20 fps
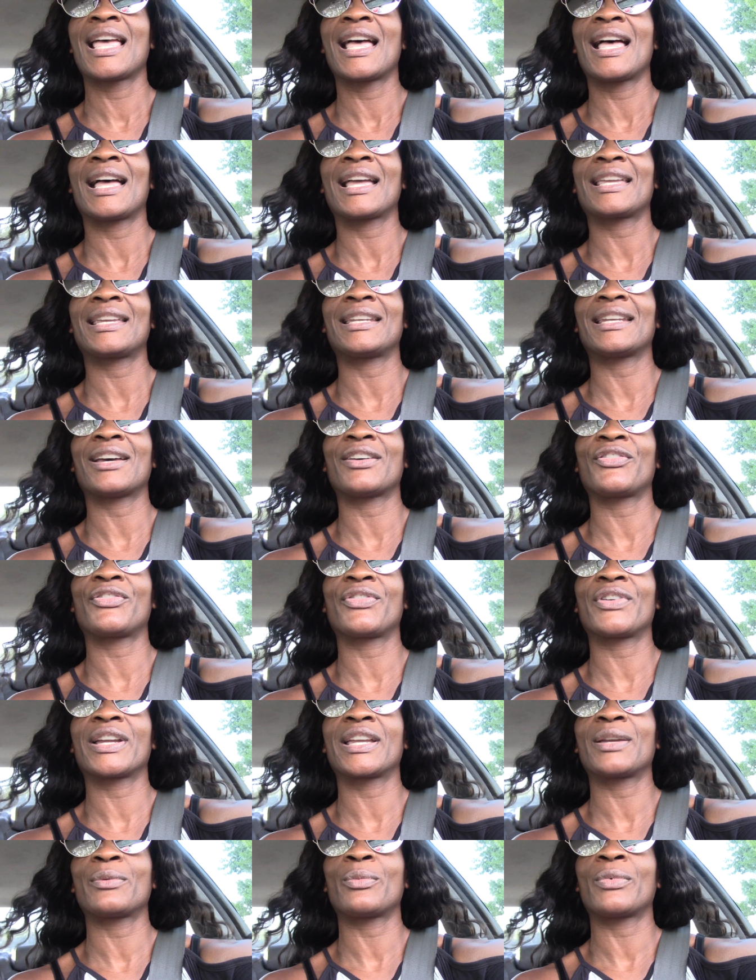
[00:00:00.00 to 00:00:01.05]
I cannot
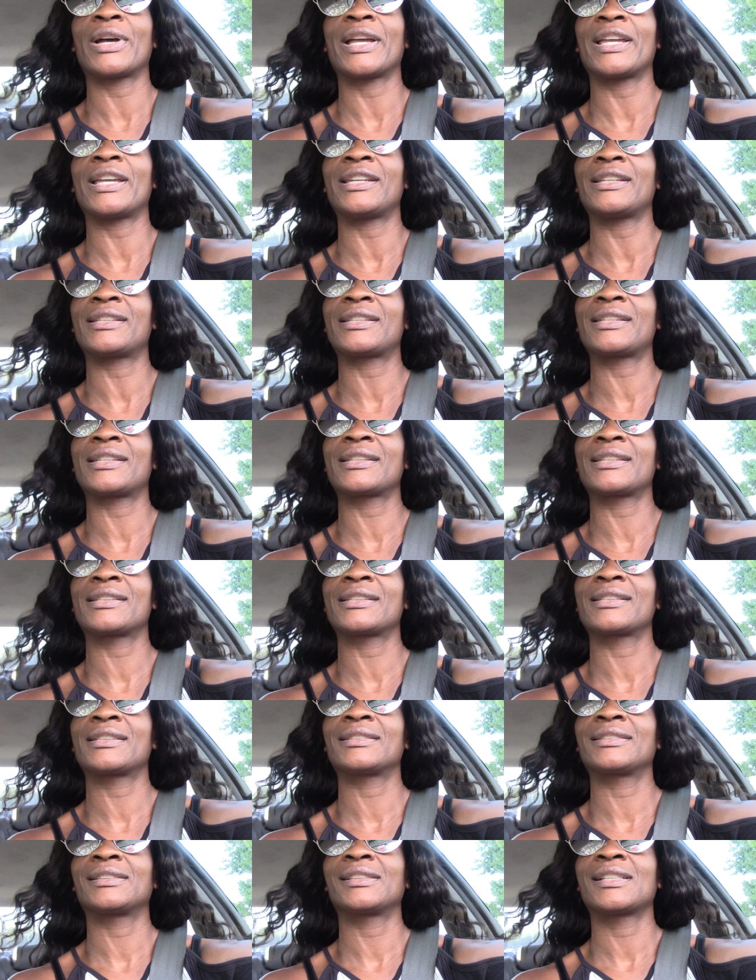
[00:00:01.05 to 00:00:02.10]
friggin' wait
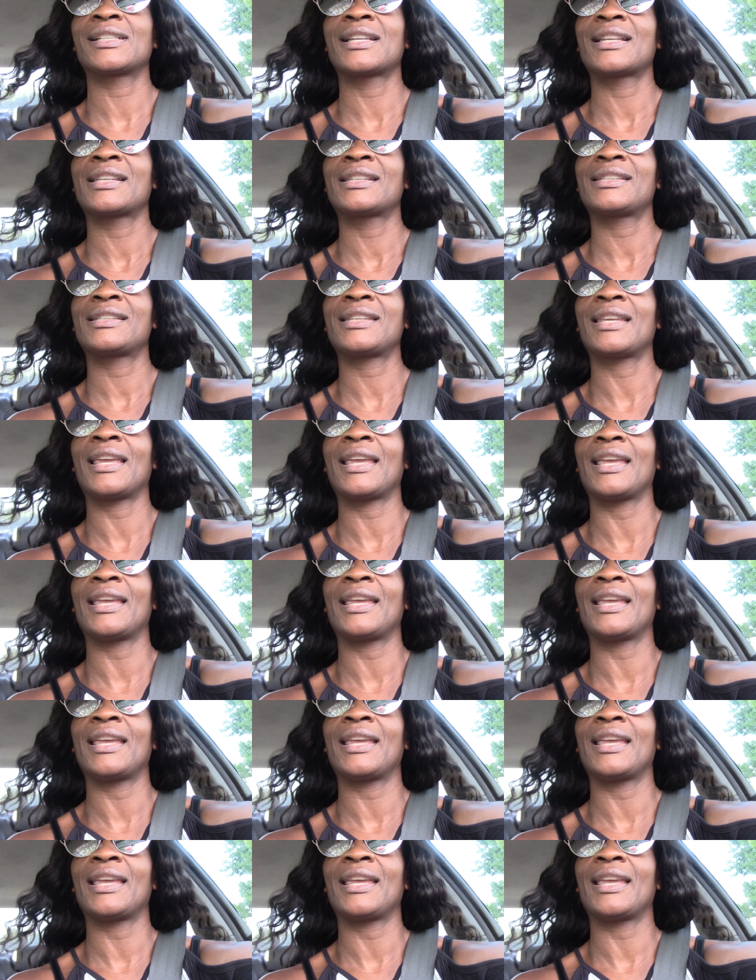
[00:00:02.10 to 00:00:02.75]
to